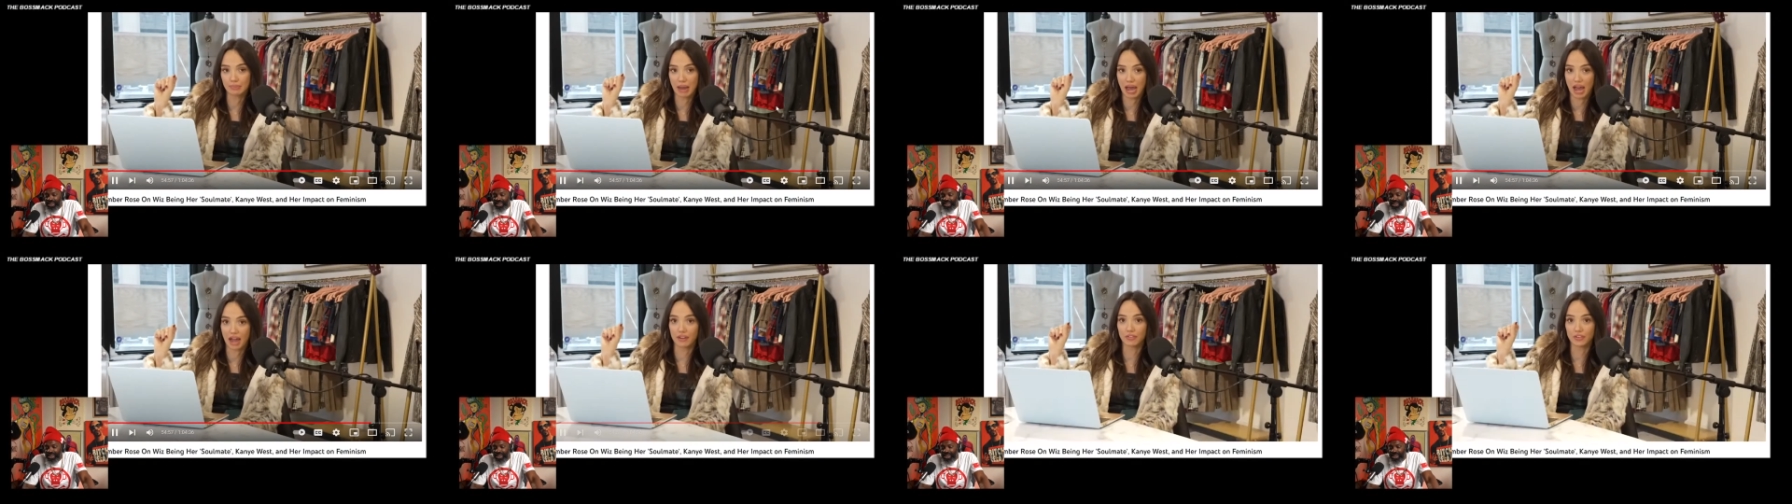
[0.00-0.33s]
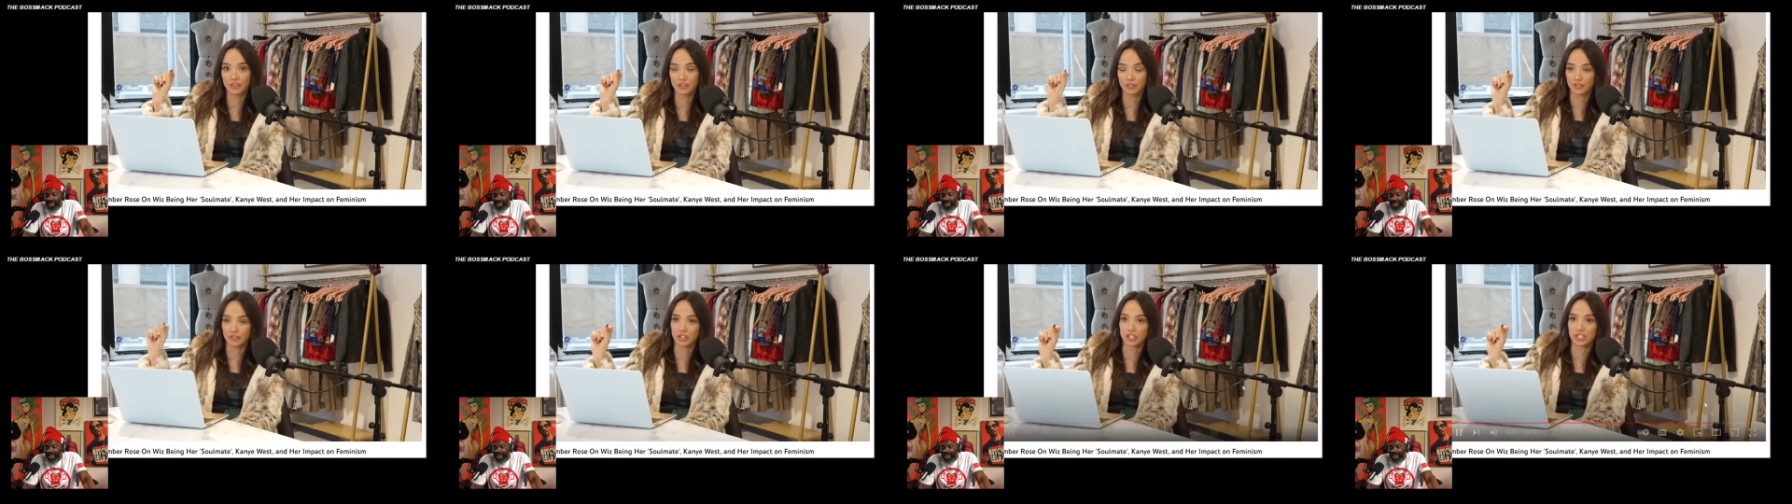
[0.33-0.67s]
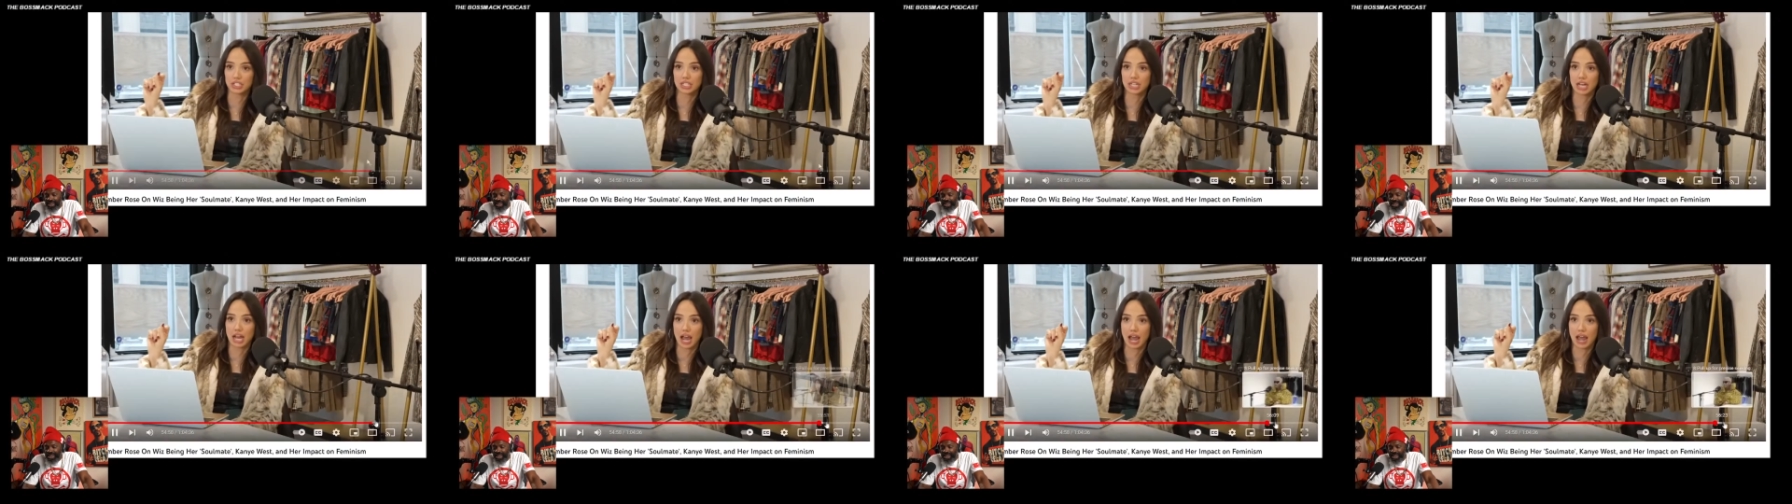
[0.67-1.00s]
nice bag for
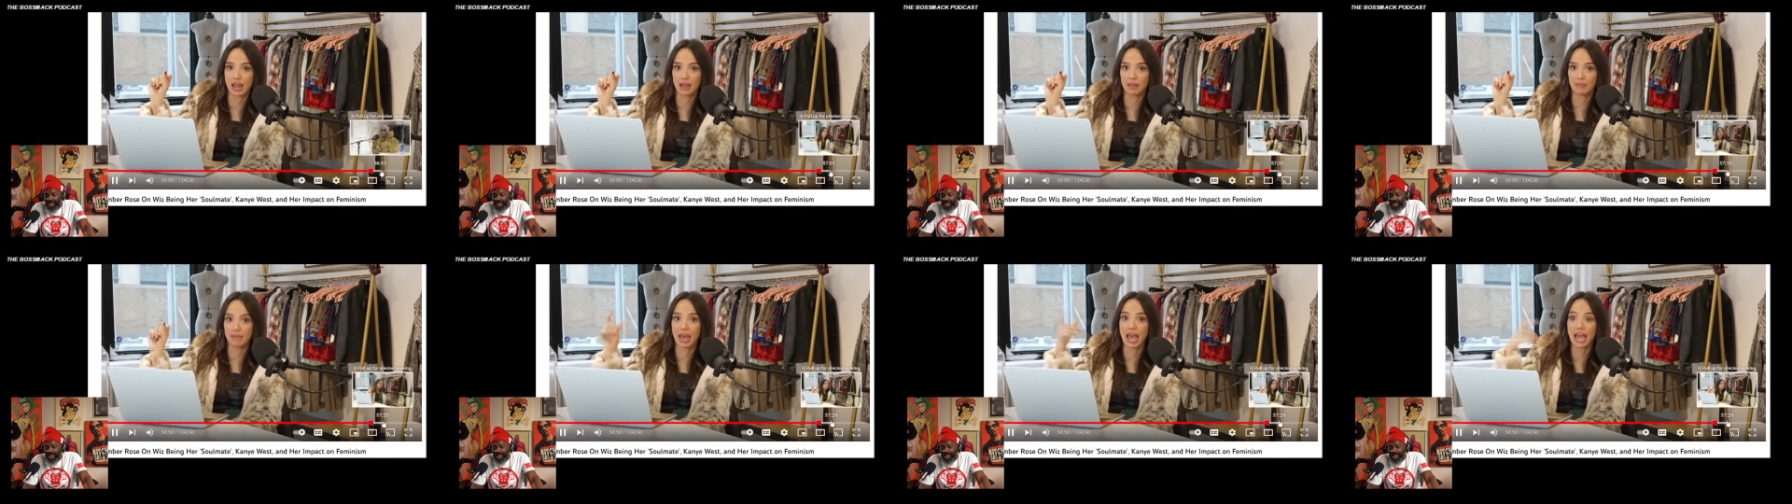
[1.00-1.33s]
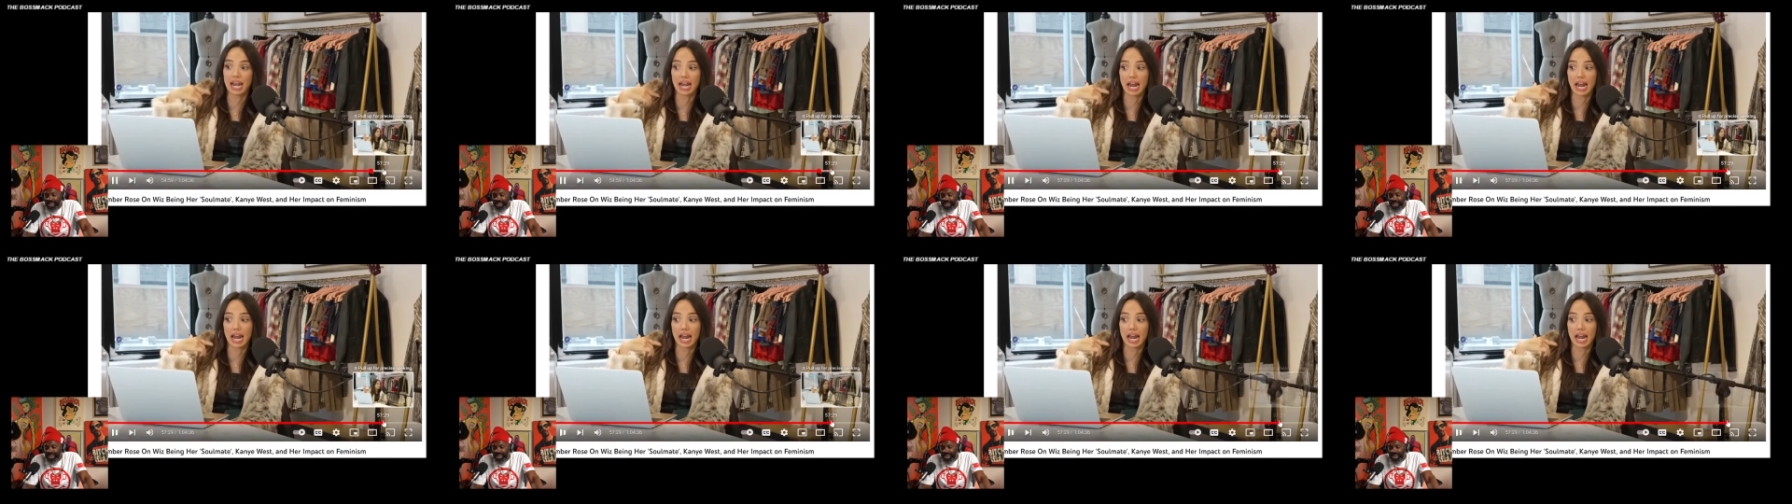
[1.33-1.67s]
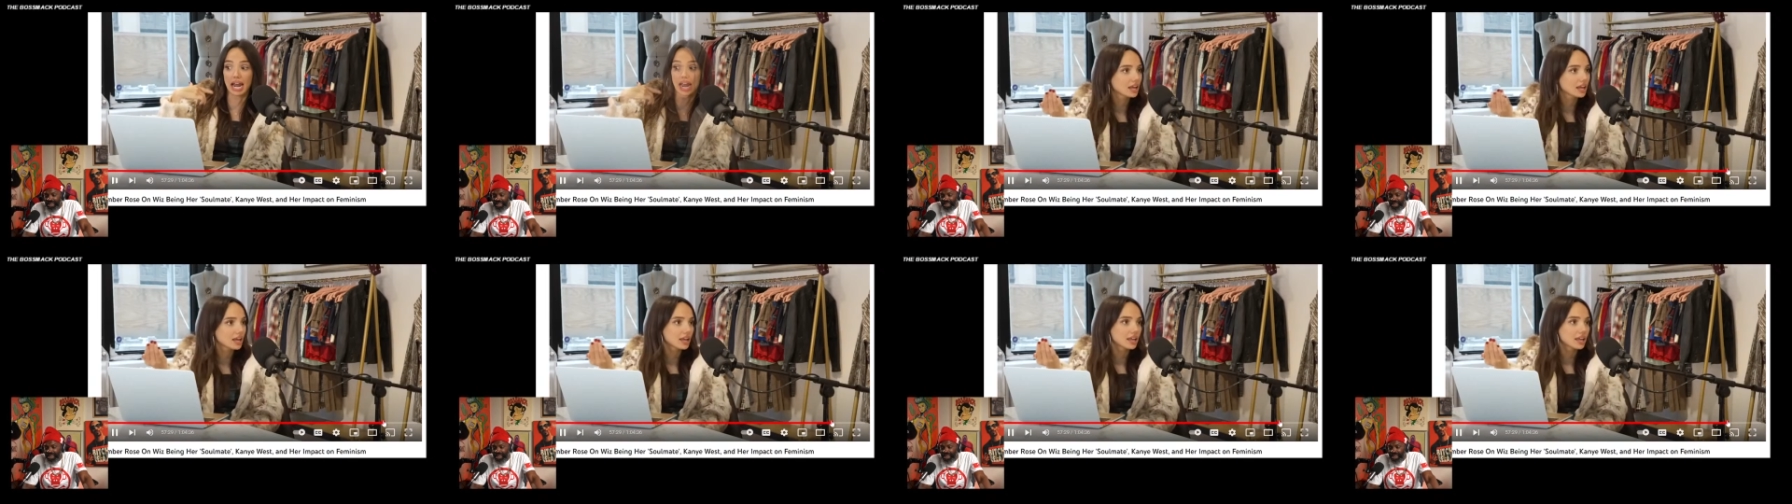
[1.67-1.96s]
the first time, and